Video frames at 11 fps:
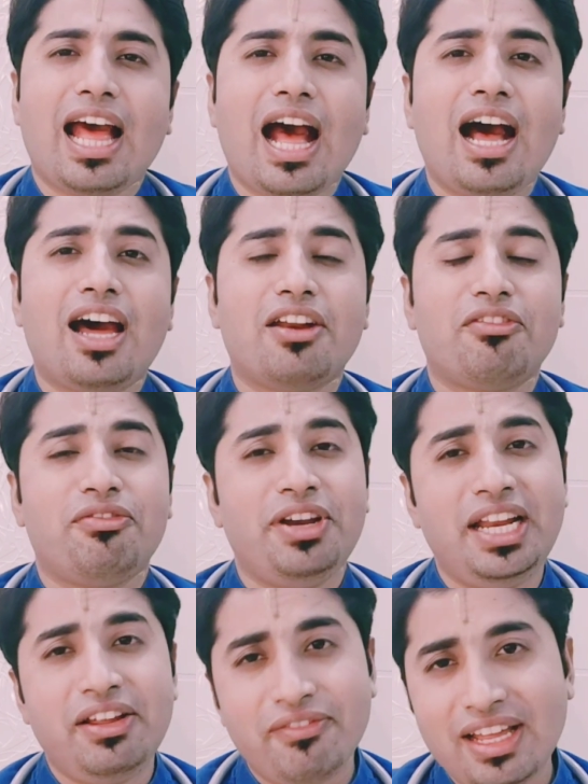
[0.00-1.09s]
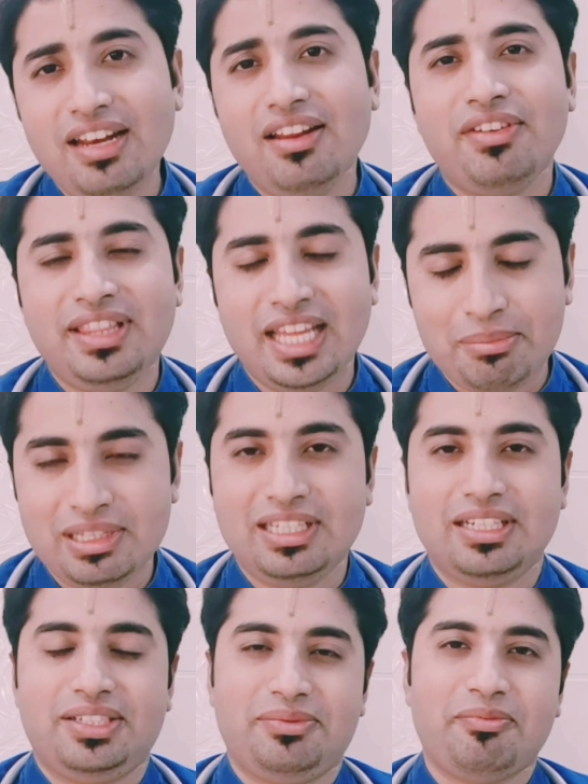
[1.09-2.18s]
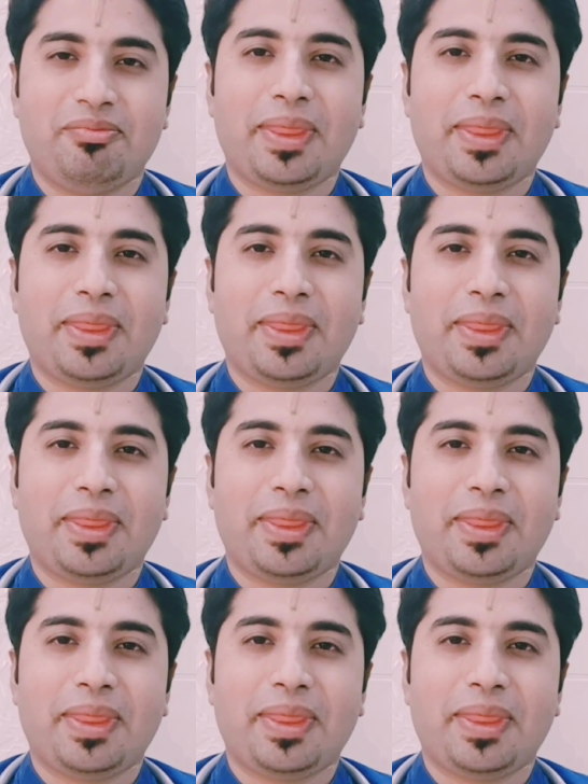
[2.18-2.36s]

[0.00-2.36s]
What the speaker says: are feeding well with their mothers.